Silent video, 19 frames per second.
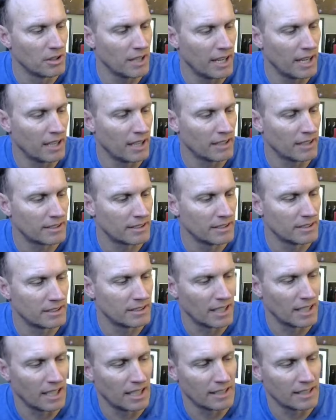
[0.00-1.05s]
there, this is
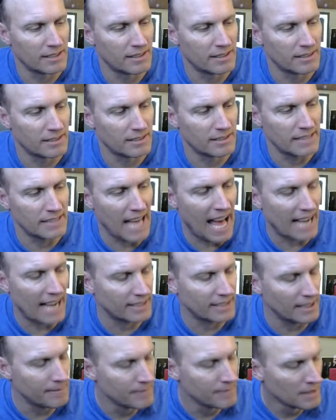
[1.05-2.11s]

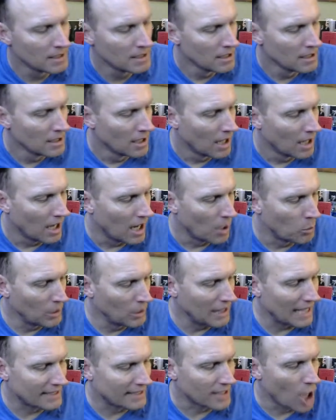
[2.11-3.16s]
Taxi. We
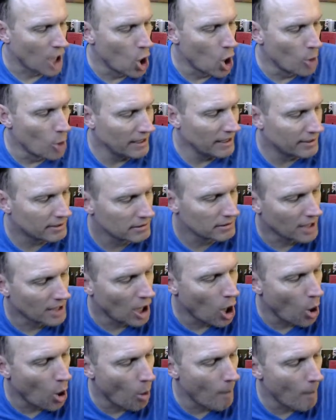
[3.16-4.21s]
like the homies, the
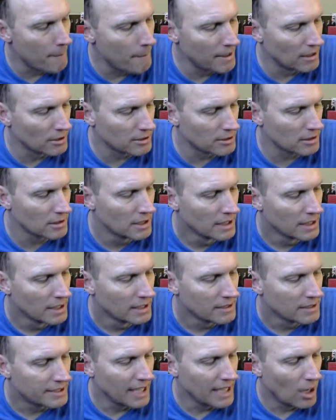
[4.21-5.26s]
home builder,
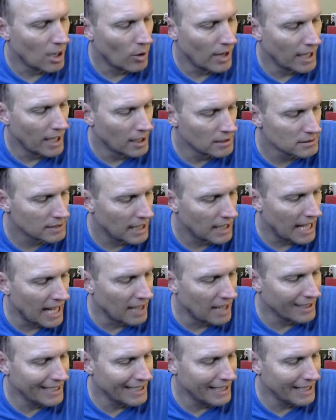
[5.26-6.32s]
TOL,
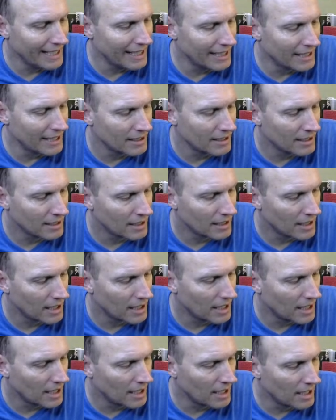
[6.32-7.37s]
LEN,
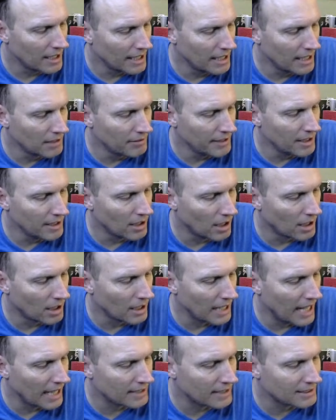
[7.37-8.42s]
NVR,
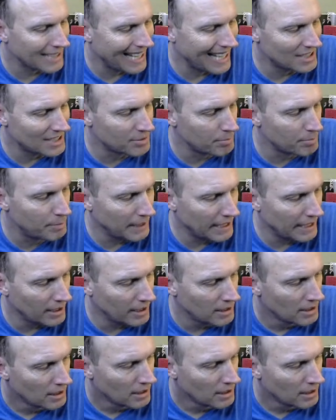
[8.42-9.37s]
and XHB.